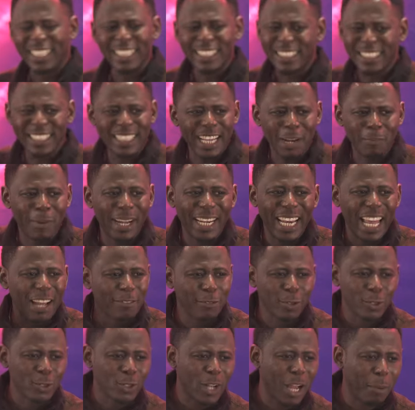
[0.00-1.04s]
they see that my
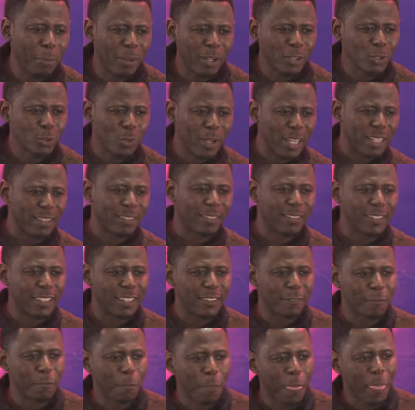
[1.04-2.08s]
life does not amount to anything.
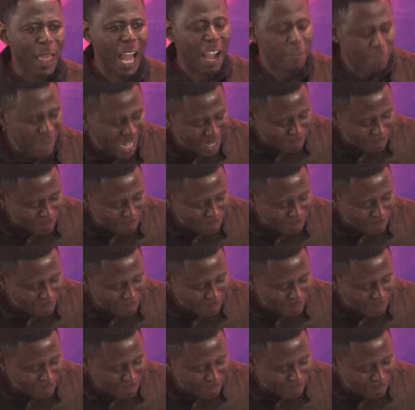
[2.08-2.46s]
I